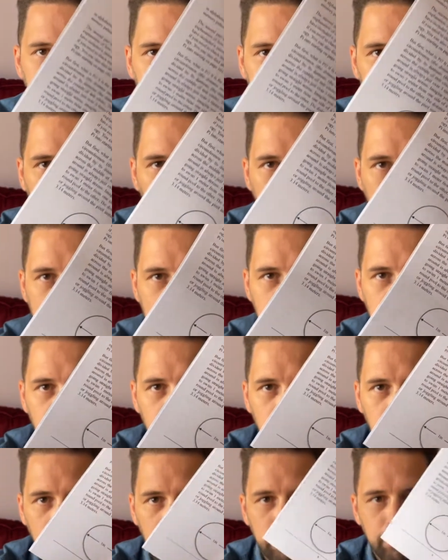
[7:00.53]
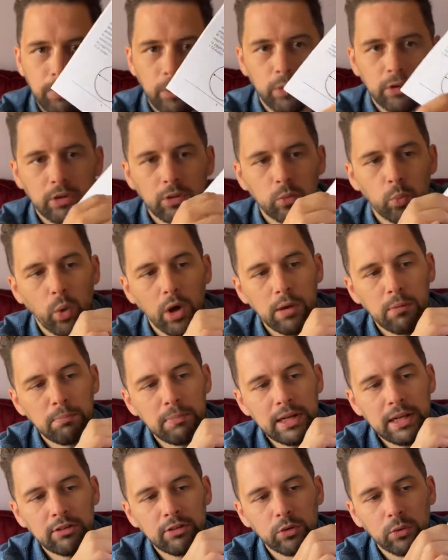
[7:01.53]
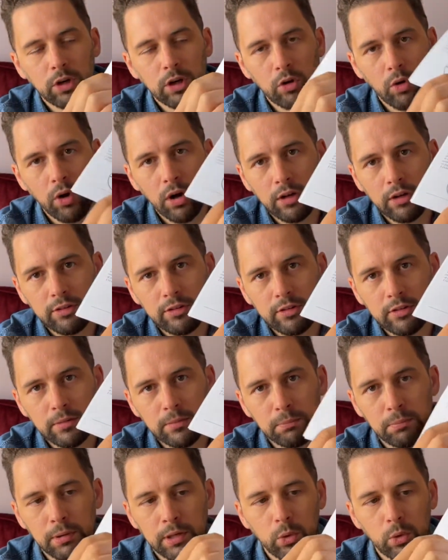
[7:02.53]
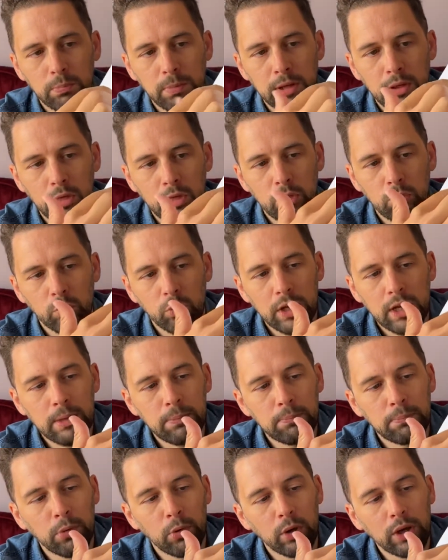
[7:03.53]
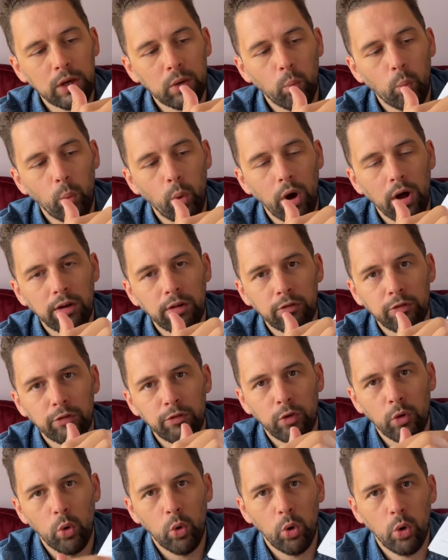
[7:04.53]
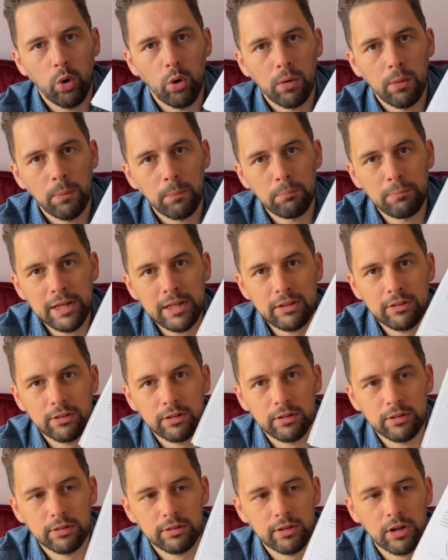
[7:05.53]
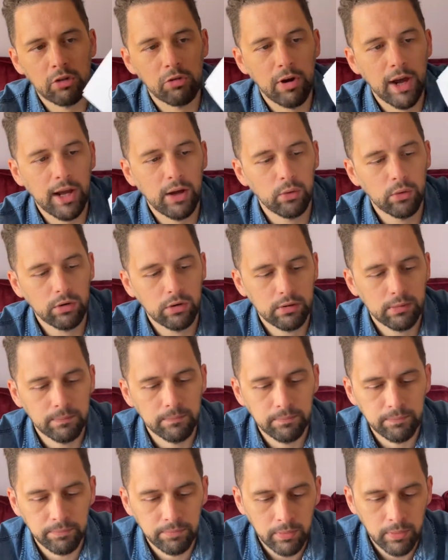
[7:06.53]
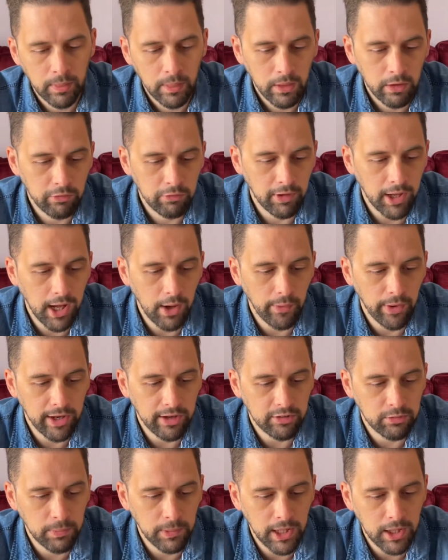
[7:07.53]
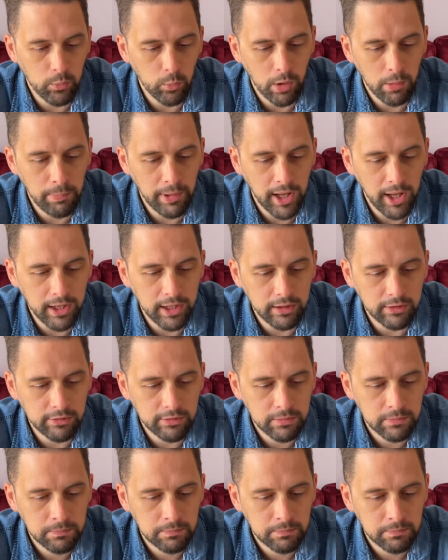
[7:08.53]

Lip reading: a swimming pool, which is 1 metre across, but it would be 3.14 metres around for how I explain what pi is.